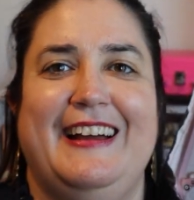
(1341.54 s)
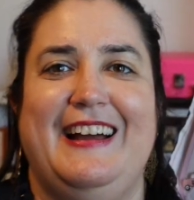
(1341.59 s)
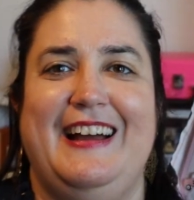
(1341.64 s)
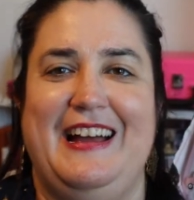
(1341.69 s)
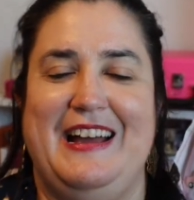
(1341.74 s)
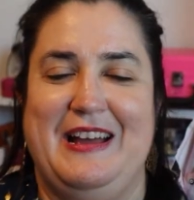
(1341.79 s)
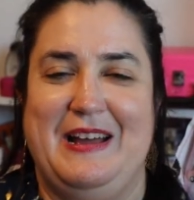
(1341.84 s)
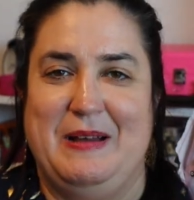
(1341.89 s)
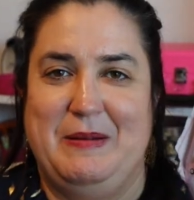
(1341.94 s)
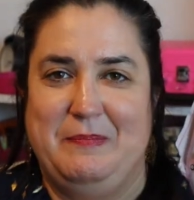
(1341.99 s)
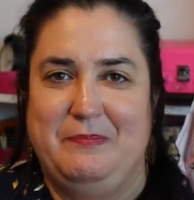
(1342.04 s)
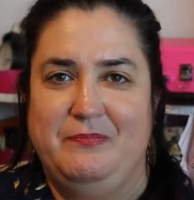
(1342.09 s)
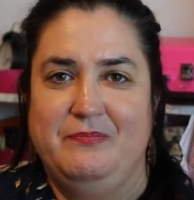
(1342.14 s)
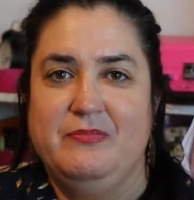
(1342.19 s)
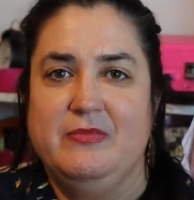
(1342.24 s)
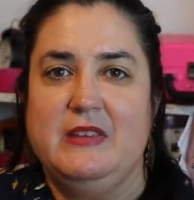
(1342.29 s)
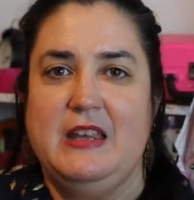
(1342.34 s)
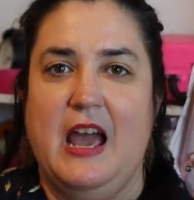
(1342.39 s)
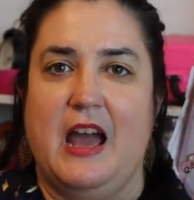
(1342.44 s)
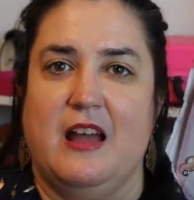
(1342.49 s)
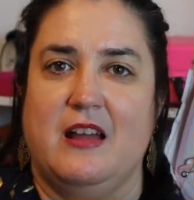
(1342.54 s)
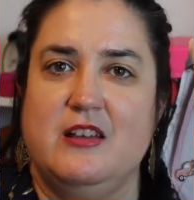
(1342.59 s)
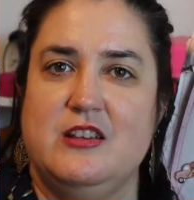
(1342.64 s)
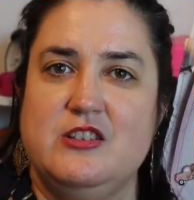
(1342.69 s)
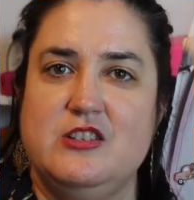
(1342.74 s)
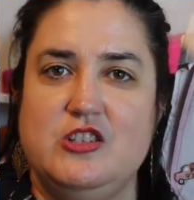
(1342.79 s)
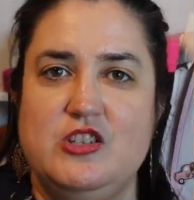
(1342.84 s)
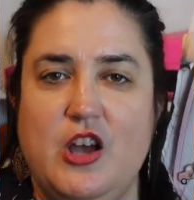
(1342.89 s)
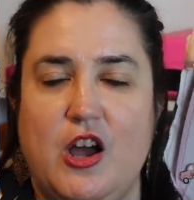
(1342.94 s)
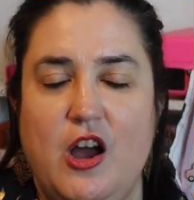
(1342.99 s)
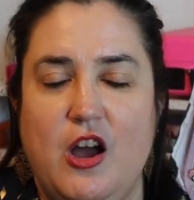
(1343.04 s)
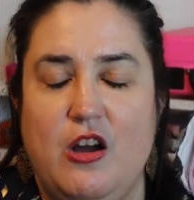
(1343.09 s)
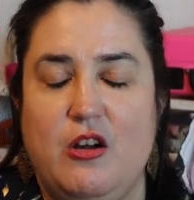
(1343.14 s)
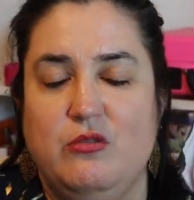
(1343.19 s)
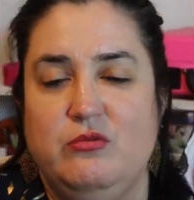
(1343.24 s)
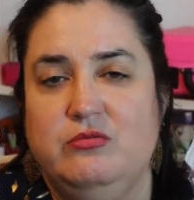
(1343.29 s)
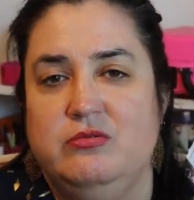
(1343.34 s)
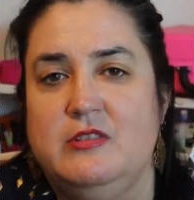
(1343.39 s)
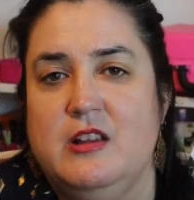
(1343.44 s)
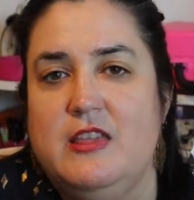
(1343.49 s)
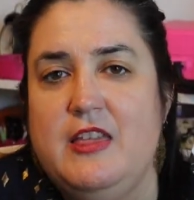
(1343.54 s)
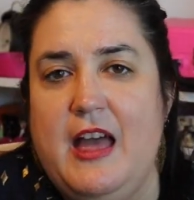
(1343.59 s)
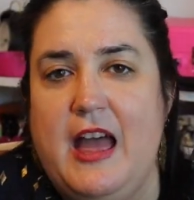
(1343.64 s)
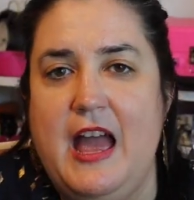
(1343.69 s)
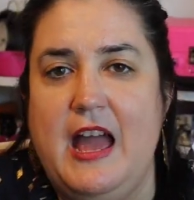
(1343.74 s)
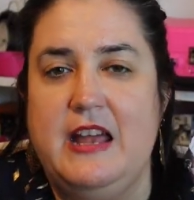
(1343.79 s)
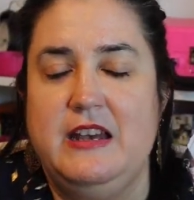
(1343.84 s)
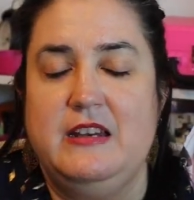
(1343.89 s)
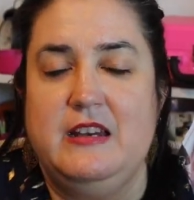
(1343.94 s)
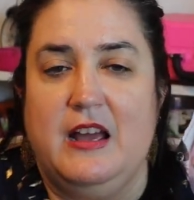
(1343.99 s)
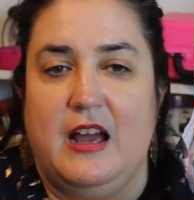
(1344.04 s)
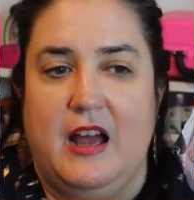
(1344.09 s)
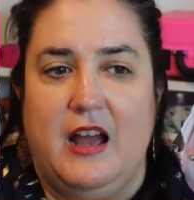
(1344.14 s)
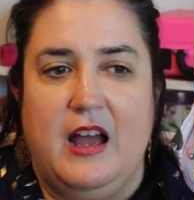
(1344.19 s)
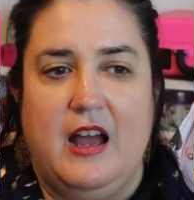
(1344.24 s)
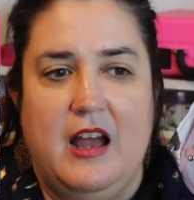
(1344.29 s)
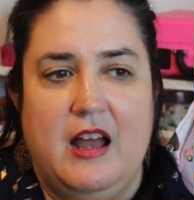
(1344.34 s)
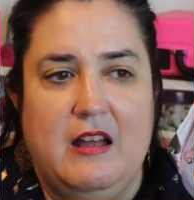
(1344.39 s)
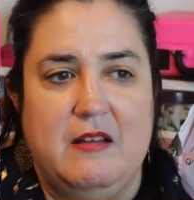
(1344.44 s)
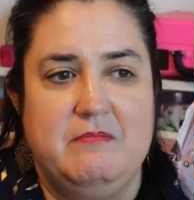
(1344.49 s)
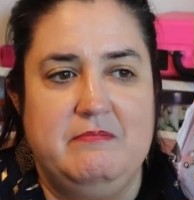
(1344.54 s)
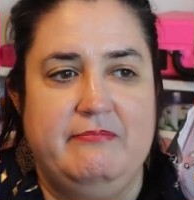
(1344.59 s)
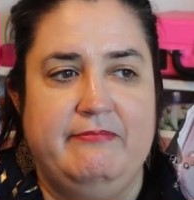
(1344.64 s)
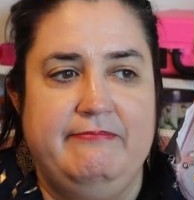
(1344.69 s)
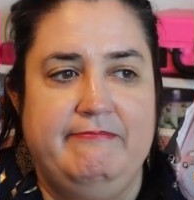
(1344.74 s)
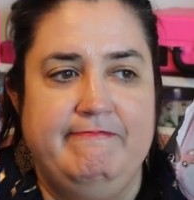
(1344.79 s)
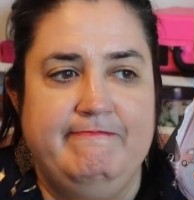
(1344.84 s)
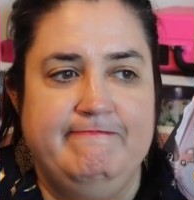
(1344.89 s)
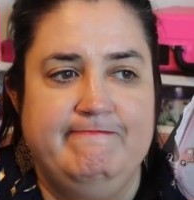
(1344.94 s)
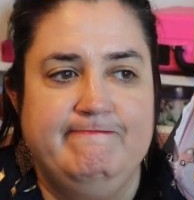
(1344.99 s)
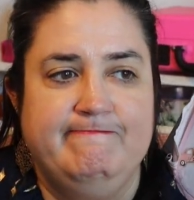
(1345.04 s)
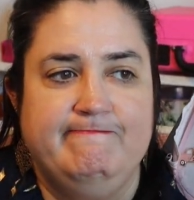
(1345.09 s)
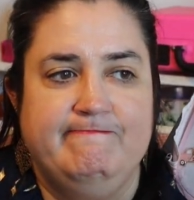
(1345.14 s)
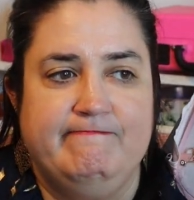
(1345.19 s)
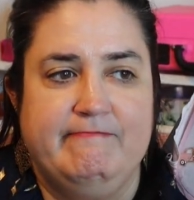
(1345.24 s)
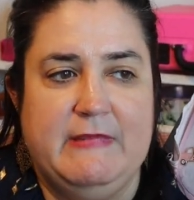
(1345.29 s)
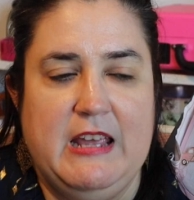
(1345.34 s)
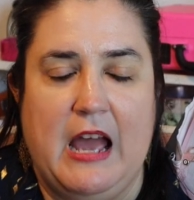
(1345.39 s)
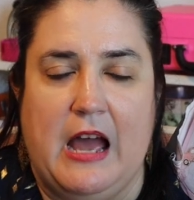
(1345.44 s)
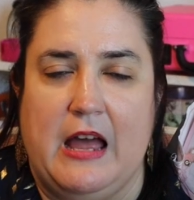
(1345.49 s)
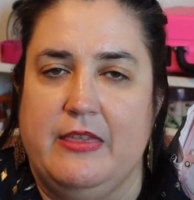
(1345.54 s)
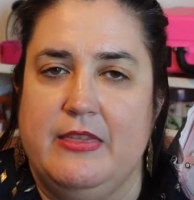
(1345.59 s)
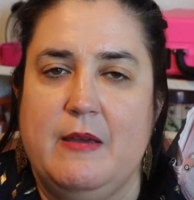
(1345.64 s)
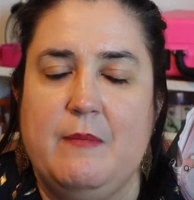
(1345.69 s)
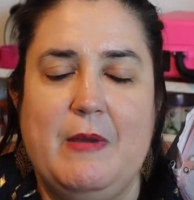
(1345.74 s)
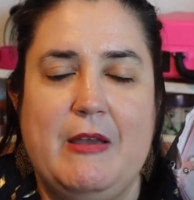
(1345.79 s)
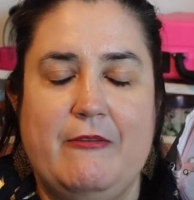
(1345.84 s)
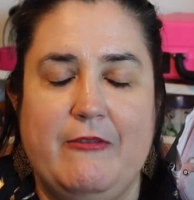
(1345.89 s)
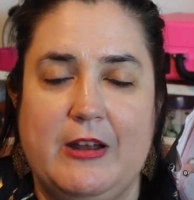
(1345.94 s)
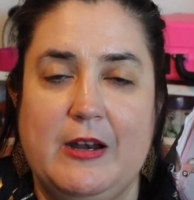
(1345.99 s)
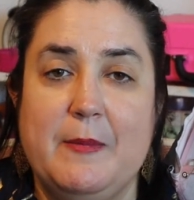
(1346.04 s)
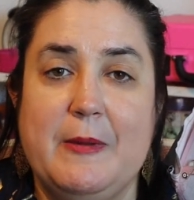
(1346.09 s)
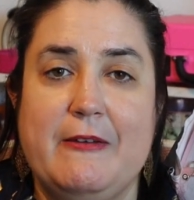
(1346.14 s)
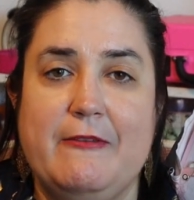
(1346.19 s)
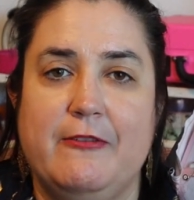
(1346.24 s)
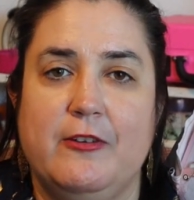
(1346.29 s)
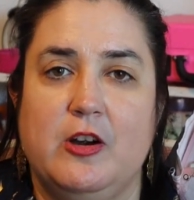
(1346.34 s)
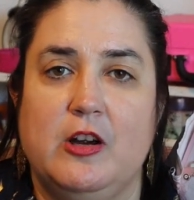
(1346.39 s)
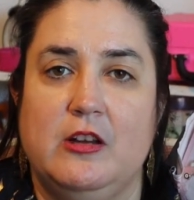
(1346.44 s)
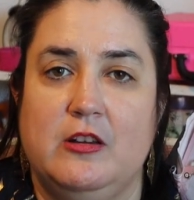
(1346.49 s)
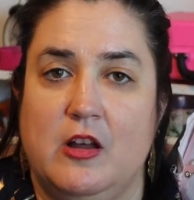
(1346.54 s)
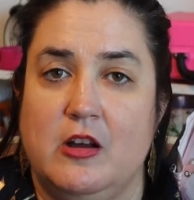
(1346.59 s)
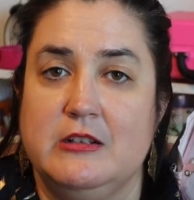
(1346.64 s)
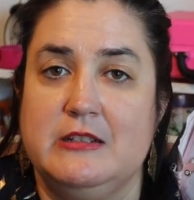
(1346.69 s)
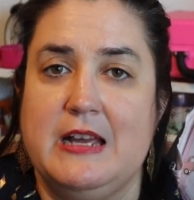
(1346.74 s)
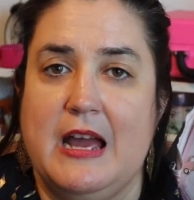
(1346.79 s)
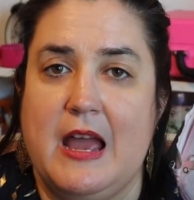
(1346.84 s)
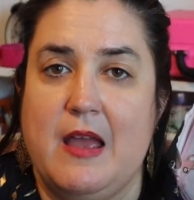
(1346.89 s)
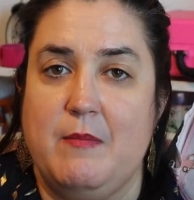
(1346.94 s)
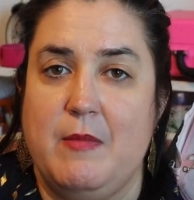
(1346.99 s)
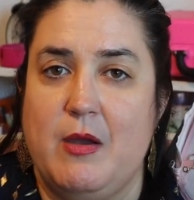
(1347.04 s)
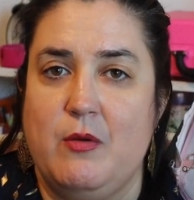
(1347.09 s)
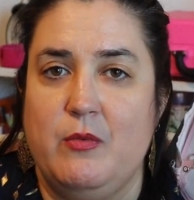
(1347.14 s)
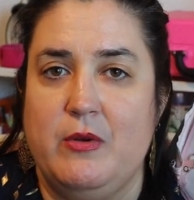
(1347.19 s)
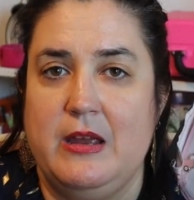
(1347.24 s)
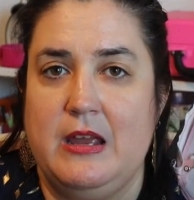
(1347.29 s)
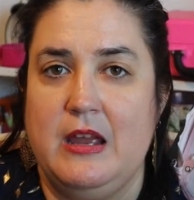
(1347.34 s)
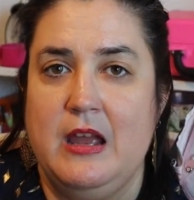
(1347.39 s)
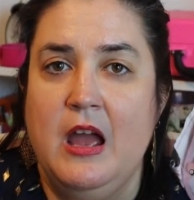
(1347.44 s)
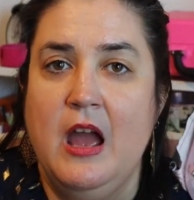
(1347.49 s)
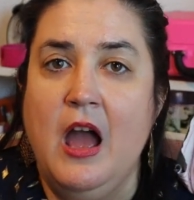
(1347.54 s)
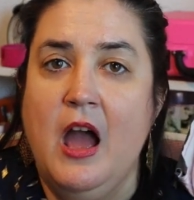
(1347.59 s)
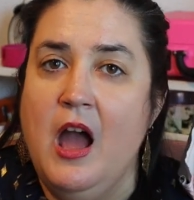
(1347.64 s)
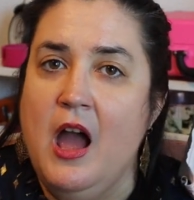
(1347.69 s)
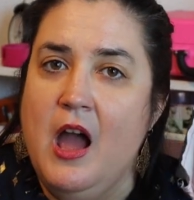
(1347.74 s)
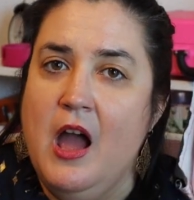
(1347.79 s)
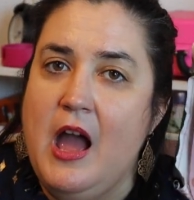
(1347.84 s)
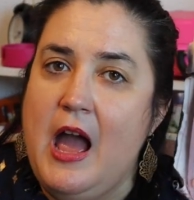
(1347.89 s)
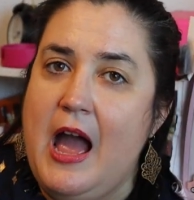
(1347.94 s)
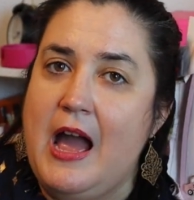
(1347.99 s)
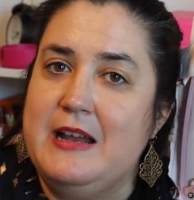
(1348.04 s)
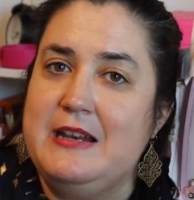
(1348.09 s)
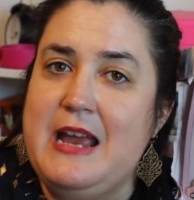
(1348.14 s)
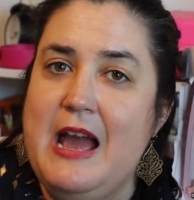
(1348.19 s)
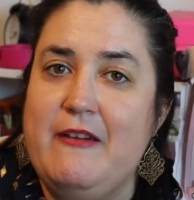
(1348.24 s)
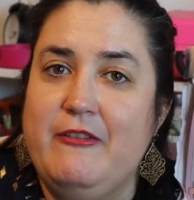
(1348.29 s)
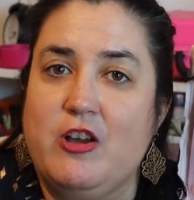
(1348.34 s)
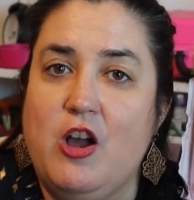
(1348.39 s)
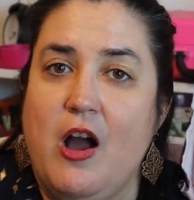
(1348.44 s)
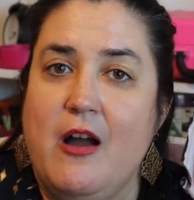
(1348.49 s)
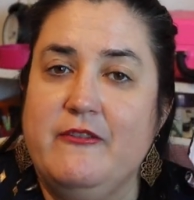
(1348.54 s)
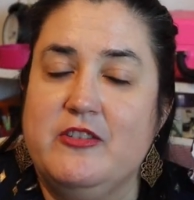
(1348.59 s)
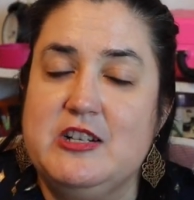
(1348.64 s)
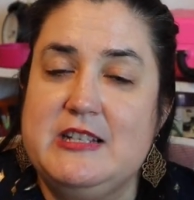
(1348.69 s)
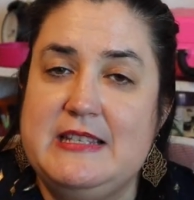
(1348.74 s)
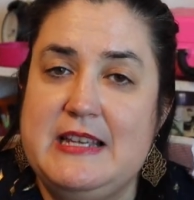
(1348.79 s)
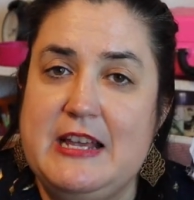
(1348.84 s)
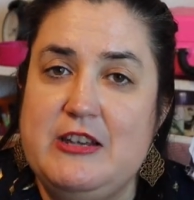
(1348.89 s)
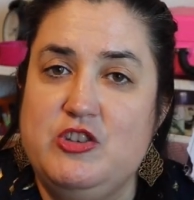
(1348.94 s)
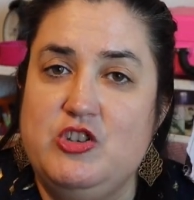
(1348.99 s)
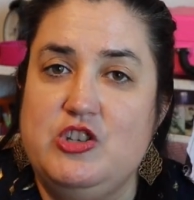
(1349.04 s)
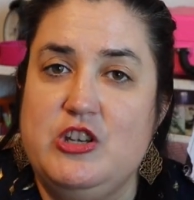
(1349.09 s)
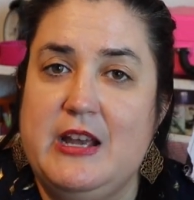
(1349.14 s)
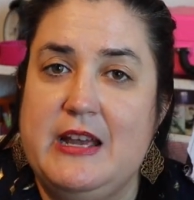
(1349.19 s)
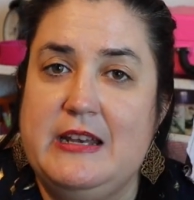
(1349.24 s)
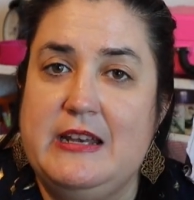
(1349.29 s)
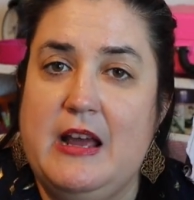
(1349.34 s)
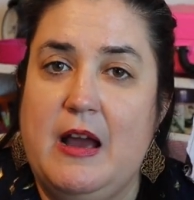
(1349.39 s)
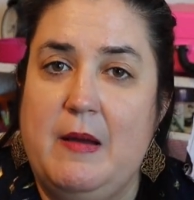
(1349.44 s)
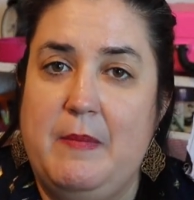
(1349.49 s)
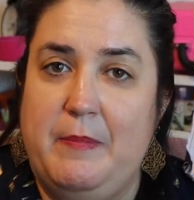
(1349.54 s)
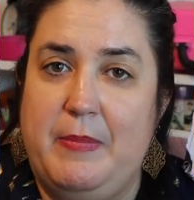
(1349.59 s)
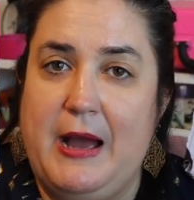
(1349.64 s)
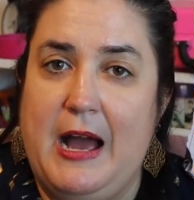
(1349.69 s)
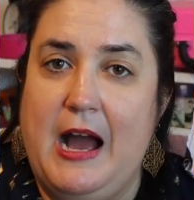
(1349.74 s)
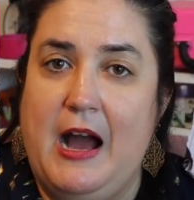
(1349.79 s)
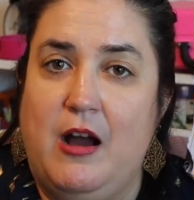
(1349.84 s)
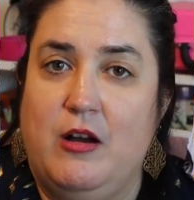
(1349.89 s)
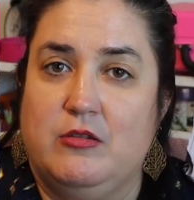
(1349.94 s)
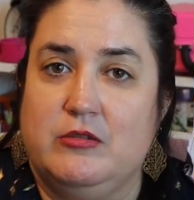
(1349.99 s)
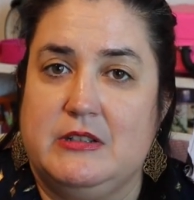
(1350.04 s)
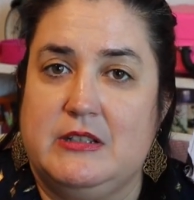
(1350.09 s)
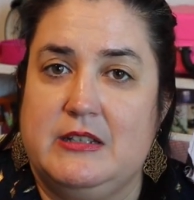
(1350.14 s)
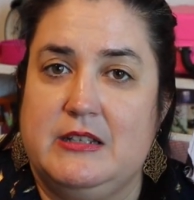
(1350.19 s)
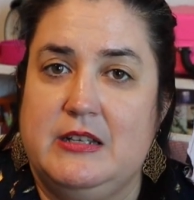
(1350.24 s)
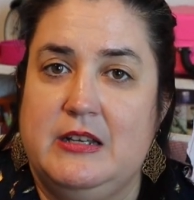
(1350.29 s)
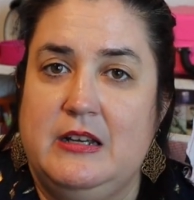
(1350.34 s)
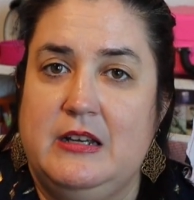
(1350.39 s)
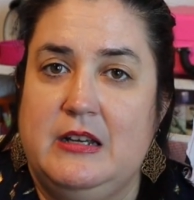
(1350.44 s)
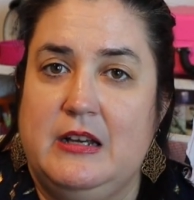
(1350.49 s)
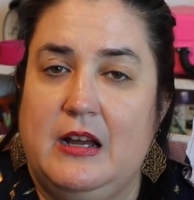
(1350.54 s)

Yeah, so then, yeah, they made fun of me for a long time, and we had to have a conversation about,